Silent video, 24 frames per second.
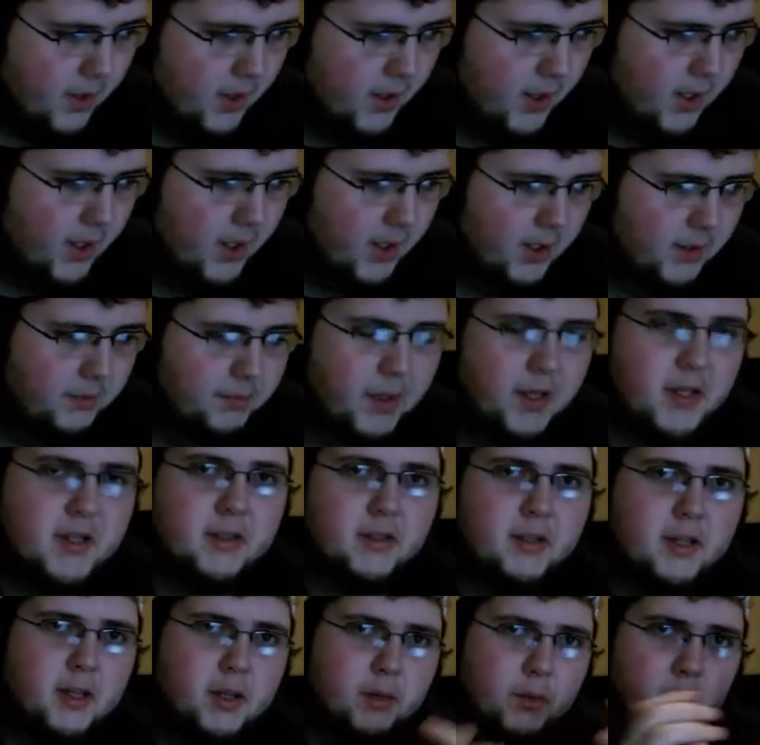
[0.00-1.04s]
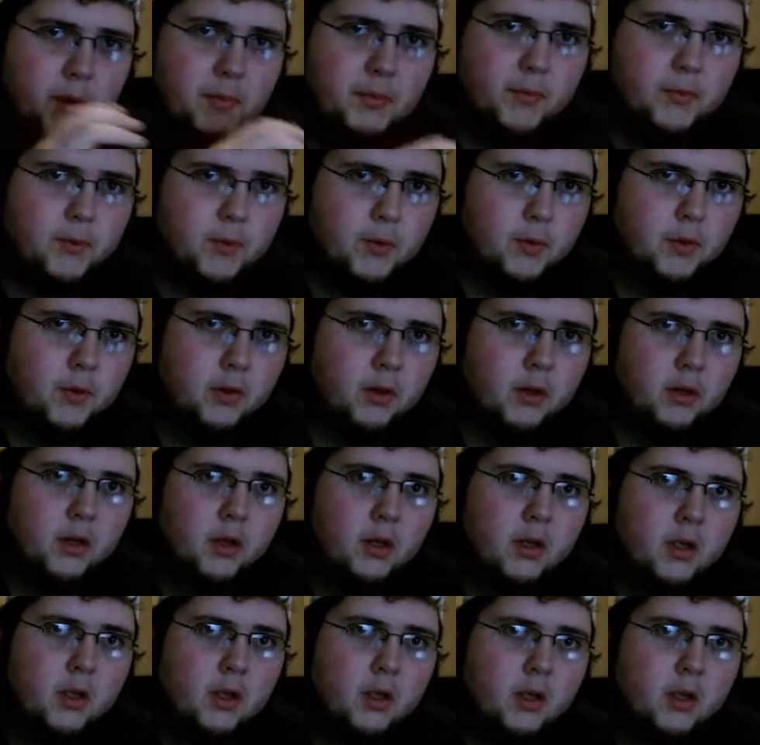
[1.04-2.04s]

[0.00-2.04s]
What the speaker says: And basically the week before,